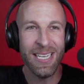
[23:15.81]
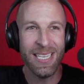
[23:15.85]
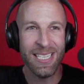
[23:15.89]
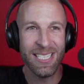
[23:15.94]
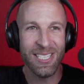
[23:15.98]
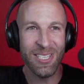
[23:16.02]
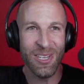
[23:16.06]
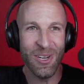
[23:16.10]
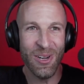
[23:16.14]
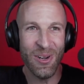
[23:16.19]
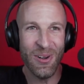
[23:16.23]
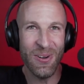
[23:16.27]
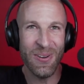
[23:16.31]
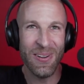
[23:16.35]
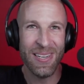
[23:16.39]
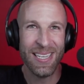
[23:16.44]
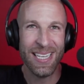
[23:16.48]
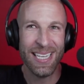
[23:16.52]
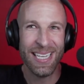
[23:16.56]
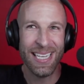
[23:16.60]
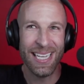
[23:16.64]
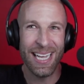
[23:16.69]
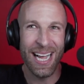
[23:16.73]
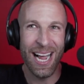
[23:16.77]
So
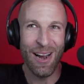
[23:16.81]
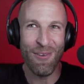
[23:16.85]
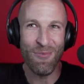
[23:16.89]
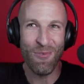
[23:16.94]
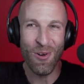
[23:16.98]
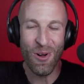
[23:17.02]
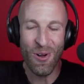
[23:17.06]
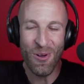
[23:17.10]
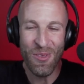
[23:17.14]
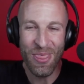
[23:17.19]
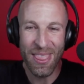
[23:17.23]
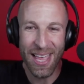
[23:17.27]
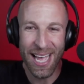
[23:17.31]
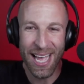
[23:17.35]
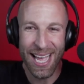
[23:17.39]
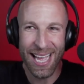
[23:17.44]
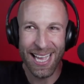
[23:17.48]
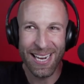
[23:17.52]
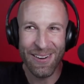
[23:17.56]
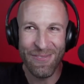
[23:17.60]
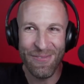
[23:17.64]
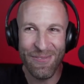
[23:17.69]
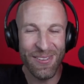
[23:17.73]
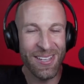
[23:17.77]
I rode
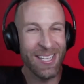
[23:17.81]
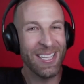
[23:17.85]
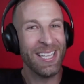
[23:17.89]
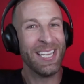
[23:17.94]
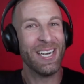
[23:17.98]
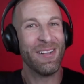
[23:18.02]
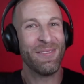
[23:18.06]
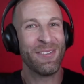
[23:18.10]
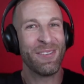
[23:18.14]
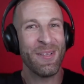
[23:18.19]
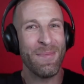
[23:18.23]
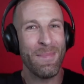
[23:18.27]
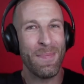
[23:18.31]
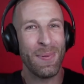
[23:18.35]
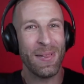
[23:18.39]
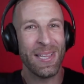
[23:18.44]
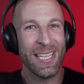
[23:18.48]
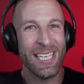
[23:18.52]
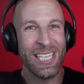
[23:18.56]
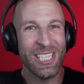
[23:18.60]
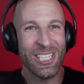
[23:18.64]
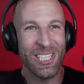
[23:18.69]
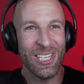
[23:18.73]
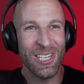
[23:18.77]
that feeling of
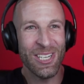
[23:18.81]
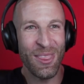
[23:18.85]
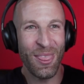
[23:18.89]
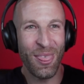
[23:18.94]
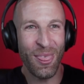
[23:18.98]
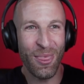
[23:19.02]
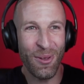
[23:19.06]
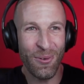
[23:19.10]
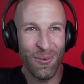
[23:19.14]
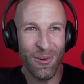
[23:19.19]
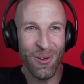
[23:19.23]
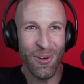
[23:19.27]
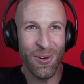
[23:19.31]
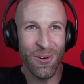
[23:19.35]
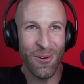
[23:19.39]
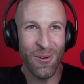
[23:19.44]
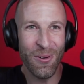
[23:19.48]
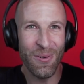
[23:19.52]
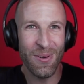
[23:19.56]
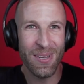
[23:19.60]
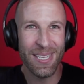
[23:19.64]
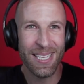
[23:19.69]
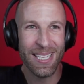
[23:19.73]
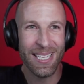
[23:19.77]
completion
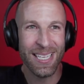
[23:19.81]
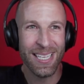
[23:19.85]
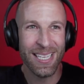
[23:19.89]
through,